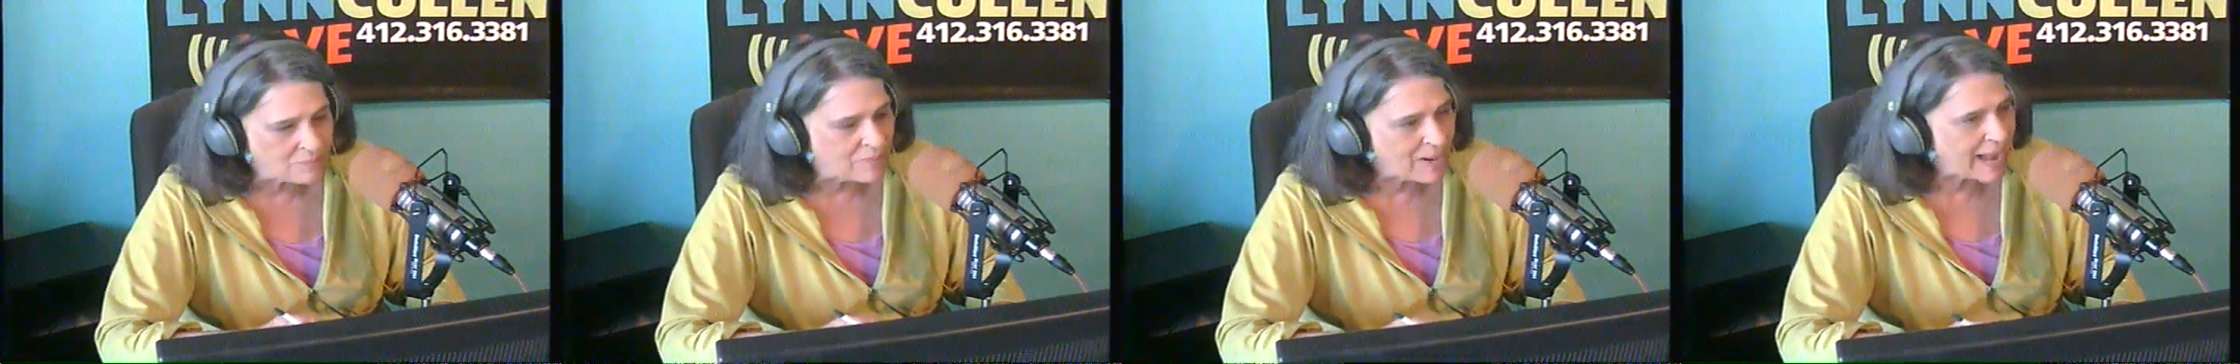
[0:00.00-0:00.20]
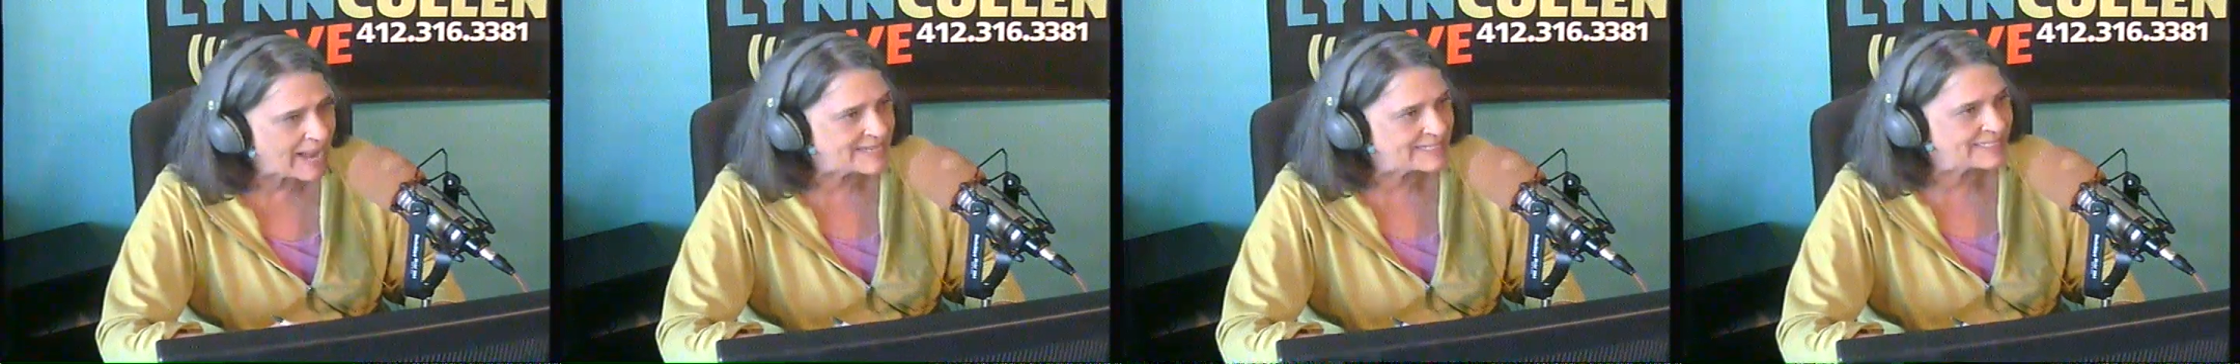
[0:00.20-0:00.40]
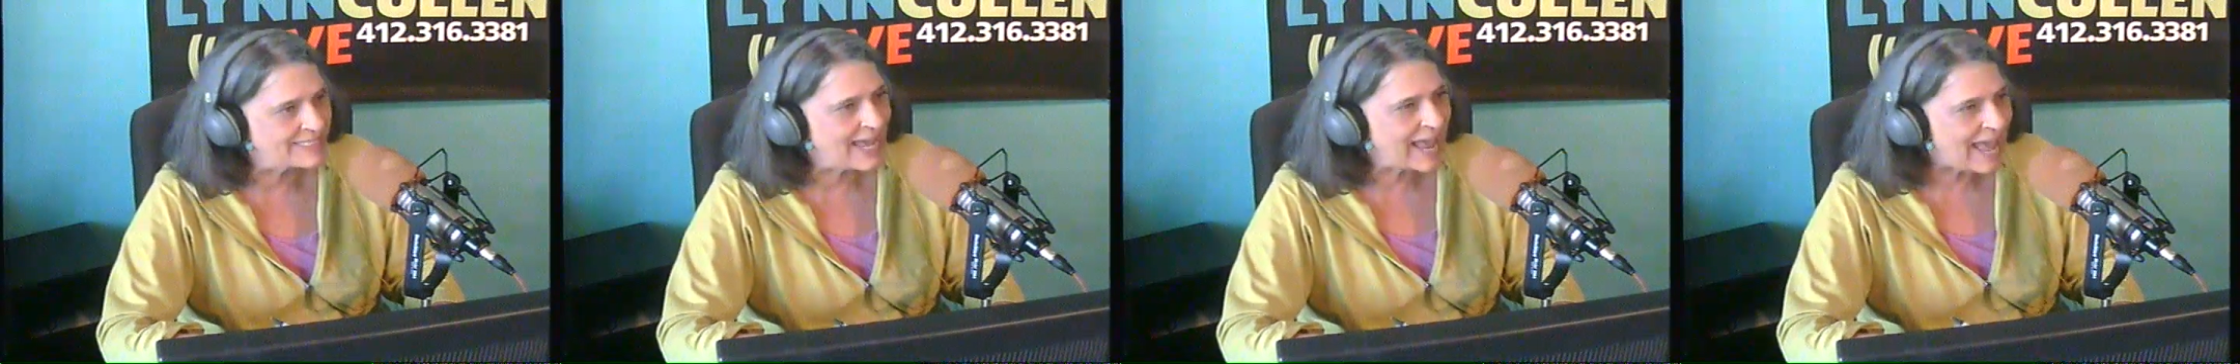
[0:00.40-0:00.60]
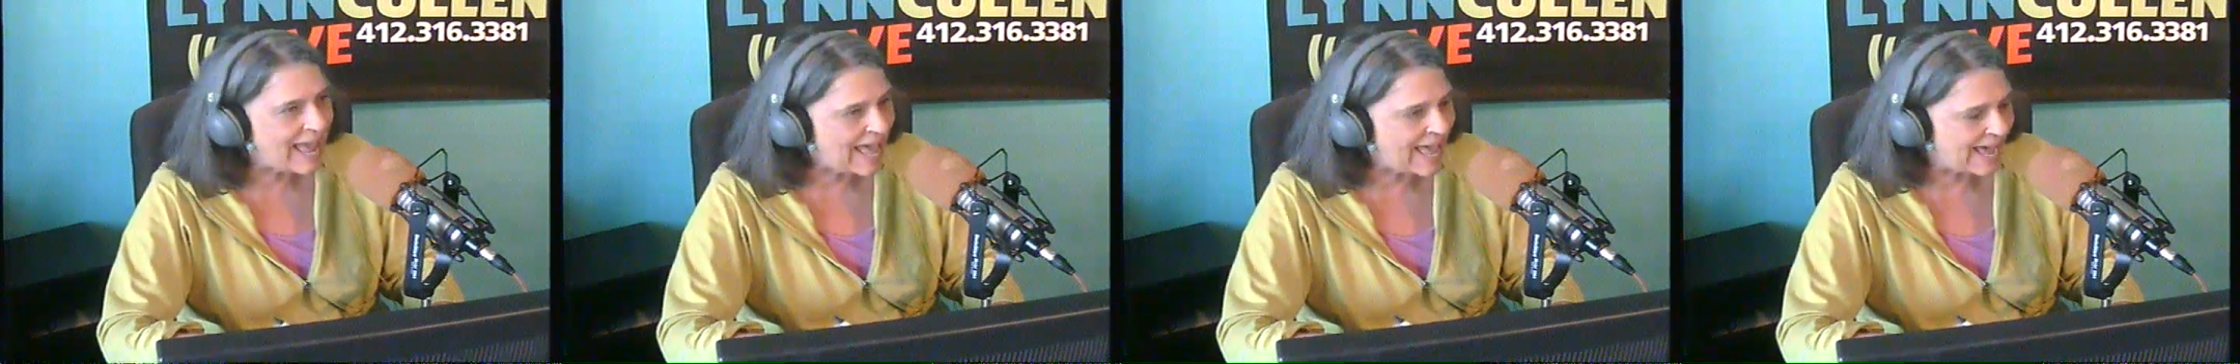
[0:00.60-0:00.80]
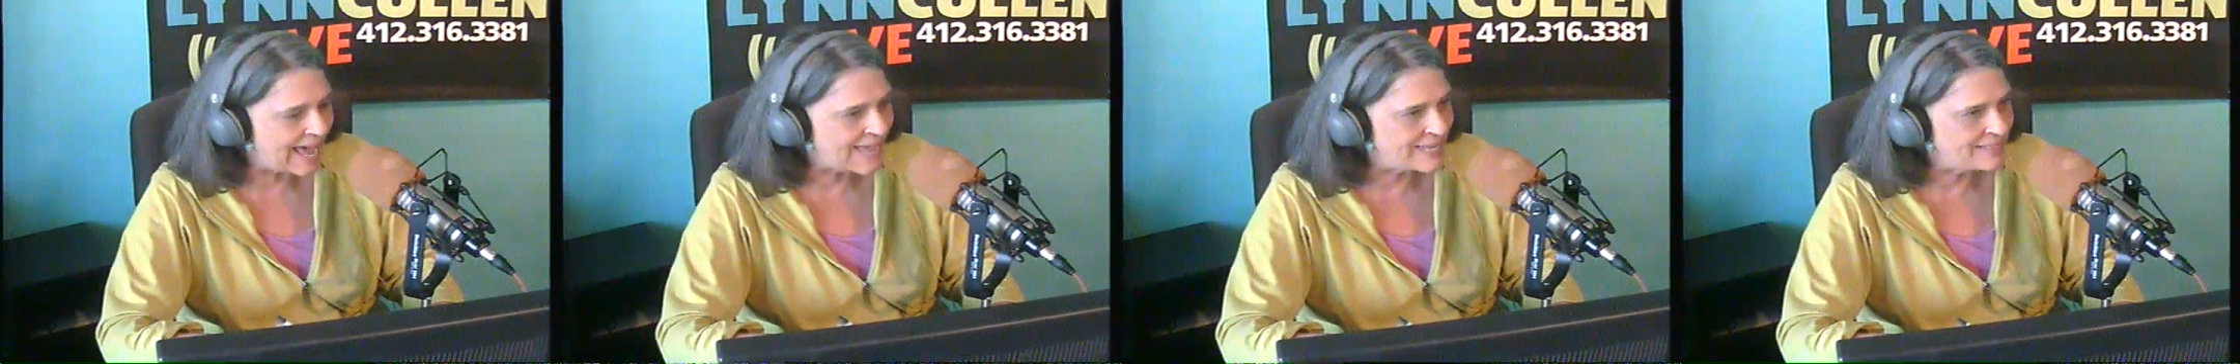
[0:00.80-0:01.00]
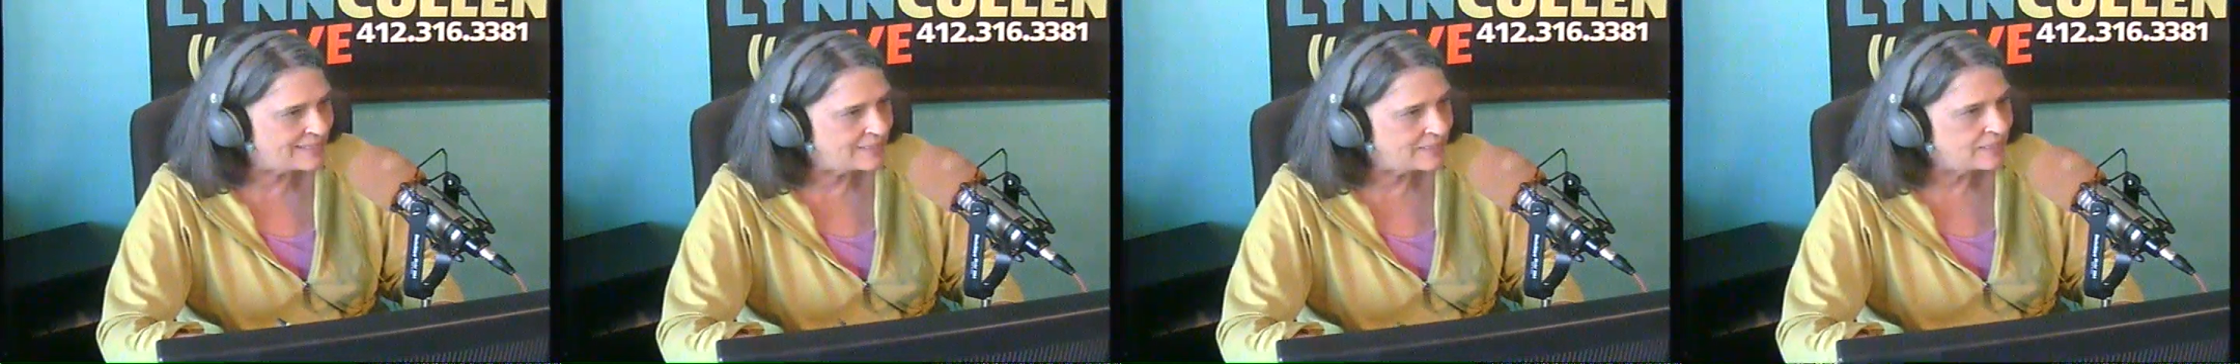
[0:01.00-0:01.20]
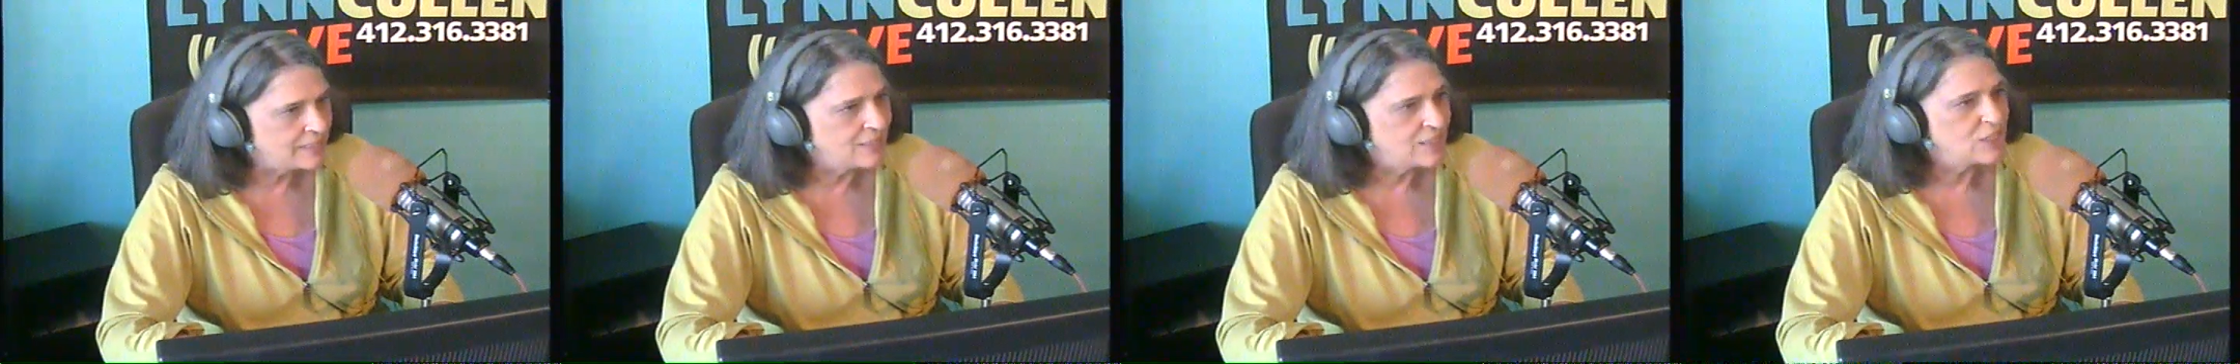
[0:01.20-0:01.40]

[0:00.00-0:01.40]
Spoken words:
My dad